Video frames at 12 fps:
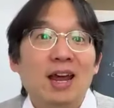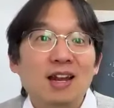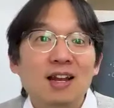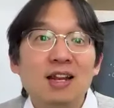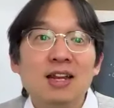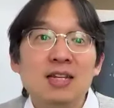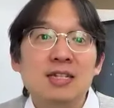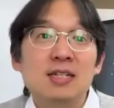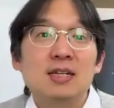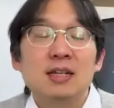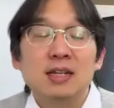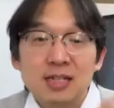at
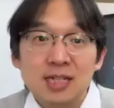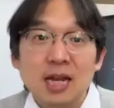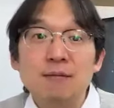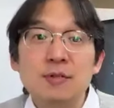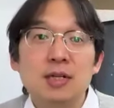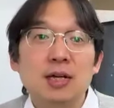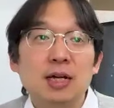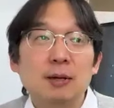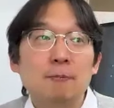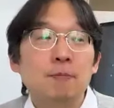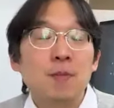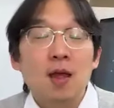least saves
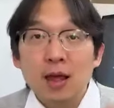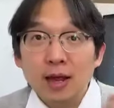time